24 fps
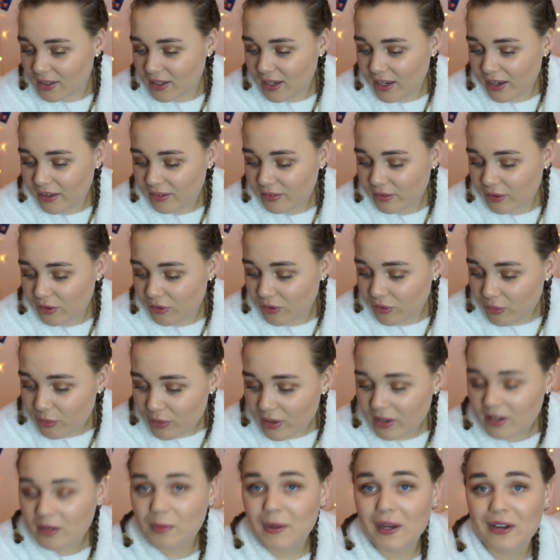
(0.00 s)
it's
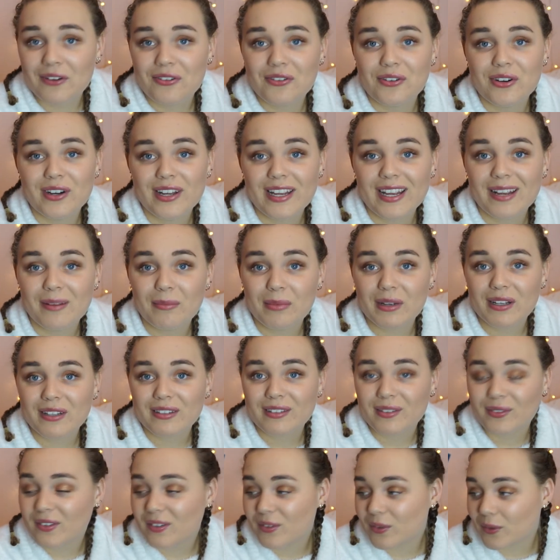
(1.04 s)
incredibly annoying because
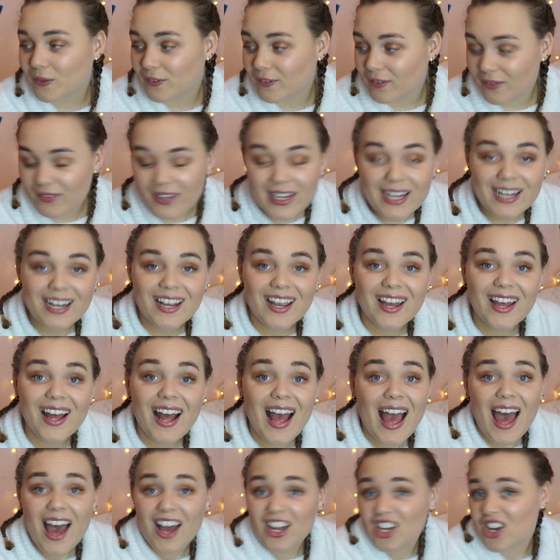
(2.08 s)
obviously it's from Slovenia.
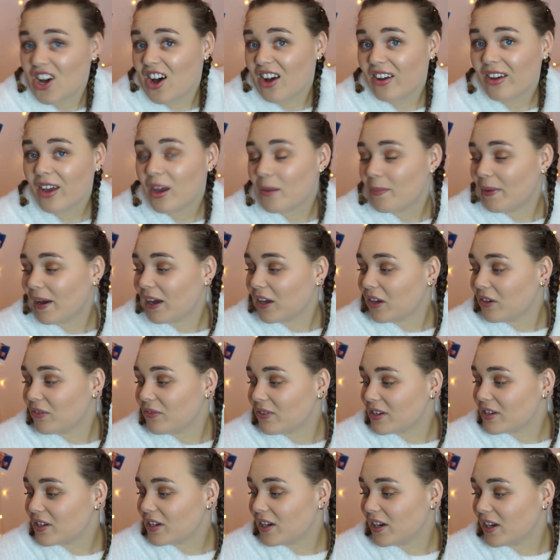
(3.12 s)
Can't go back and
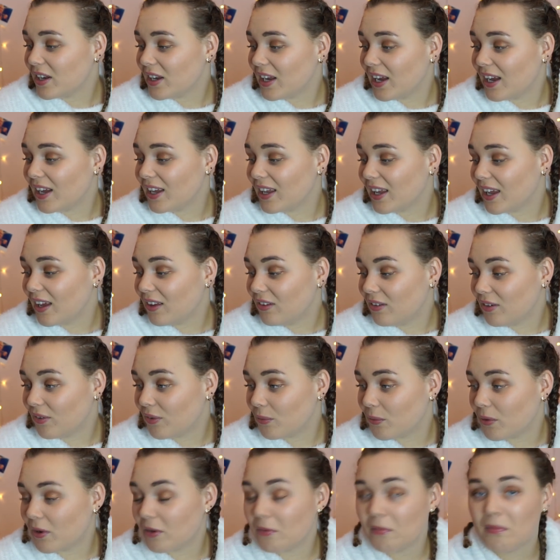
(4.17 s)
return it and get a
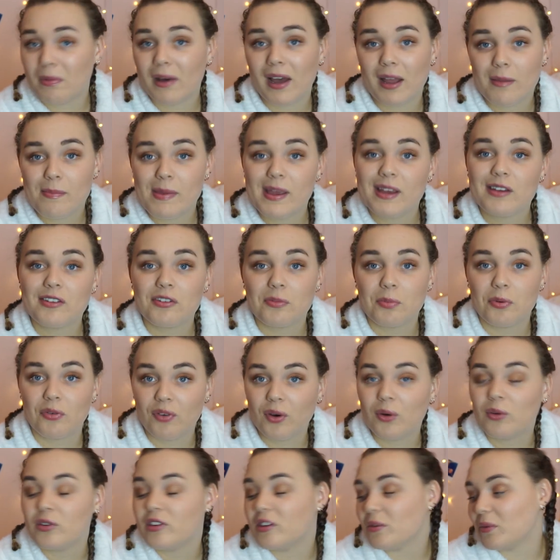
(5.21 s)
different one, but I picked up a
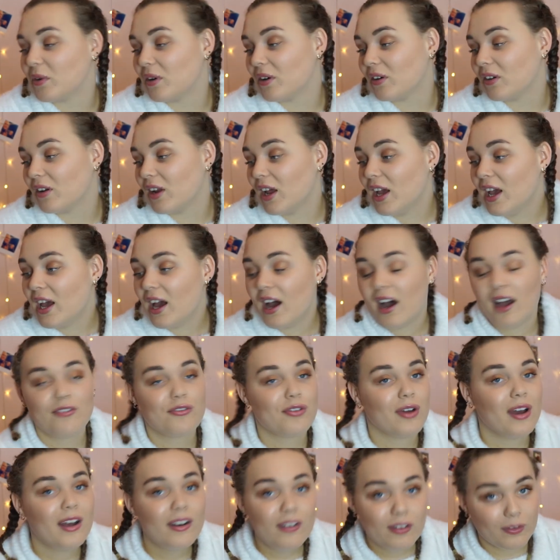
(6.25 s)
faulty one. I've
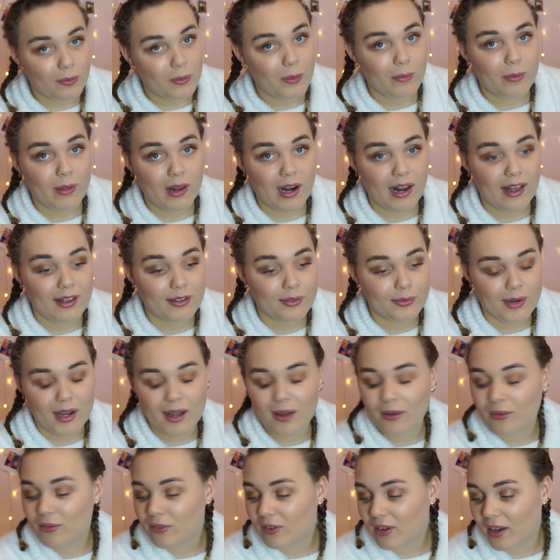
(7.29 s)
tried to swap the glass
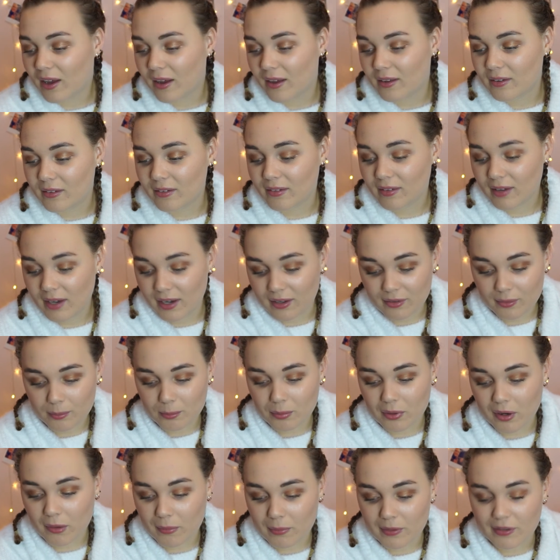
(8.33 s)
around and it's
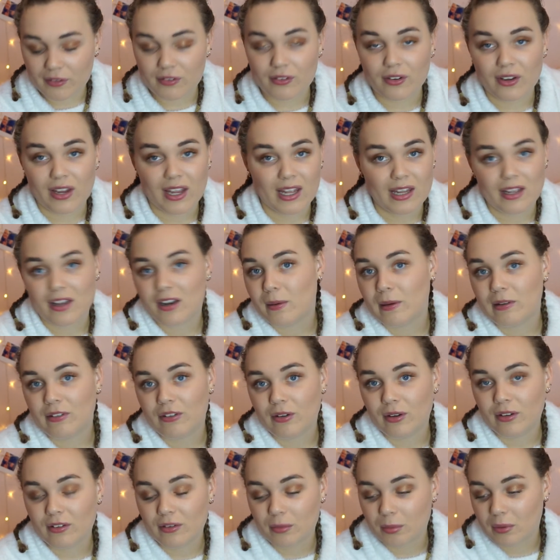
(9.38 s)
properly stuck in. The only way to do
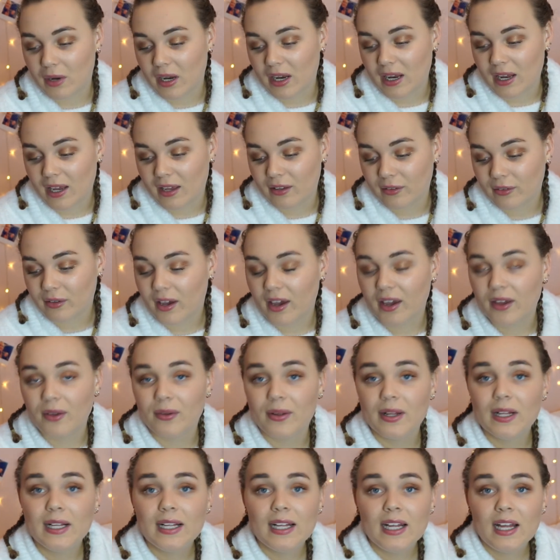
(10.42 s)
it is to break it, so
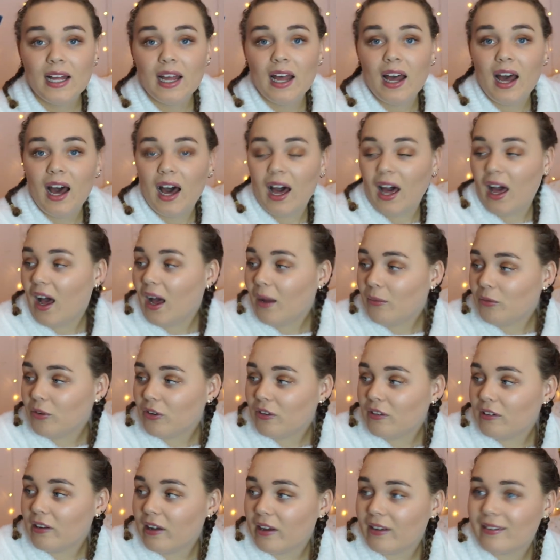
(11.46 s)
I'm
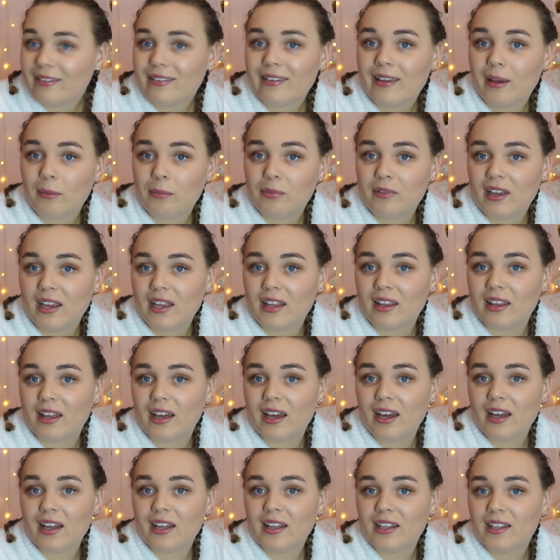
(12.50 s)
just accepting
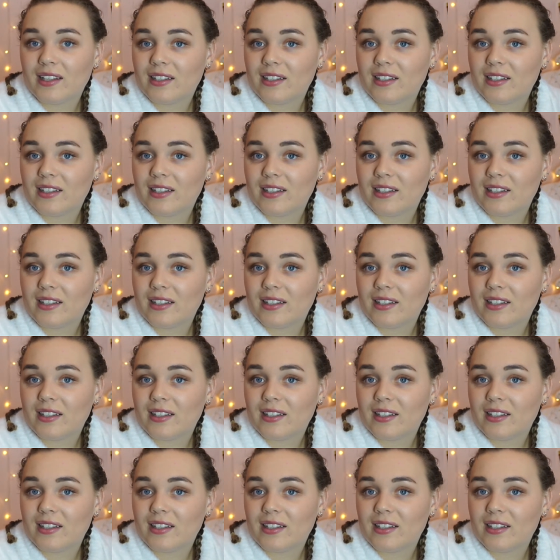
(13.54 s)
that